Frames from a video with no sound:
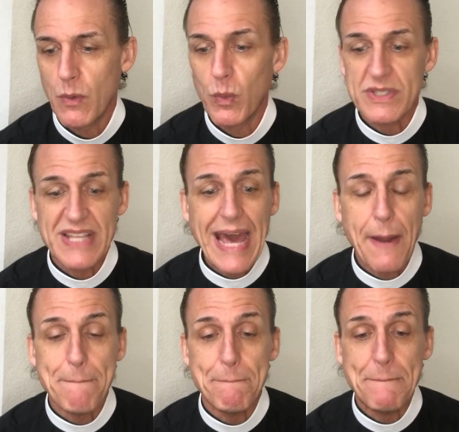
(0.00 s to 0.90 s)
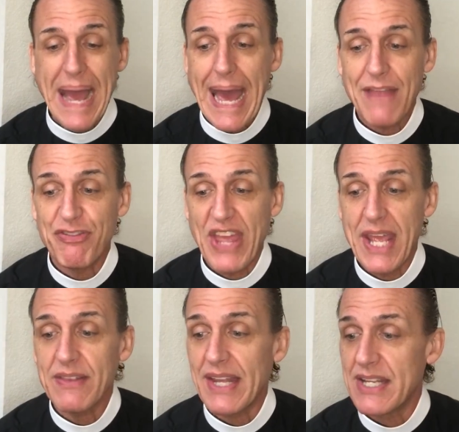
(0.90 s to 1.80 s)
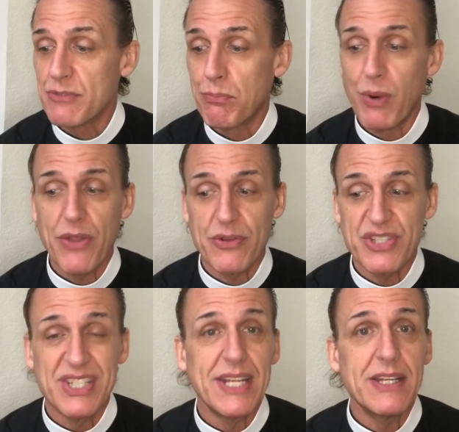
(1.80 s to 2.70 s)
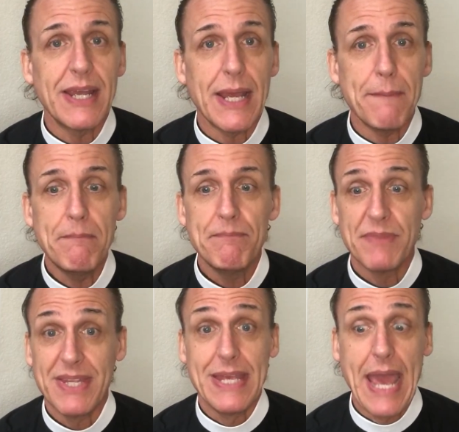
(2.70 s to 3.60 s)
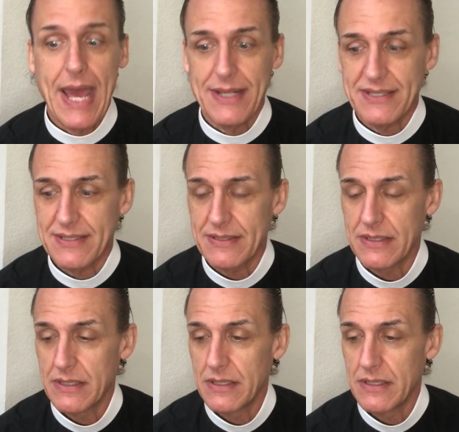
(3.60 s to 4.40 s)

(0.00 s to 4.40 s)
Was that a bad thing that his brothers did to him? Yes.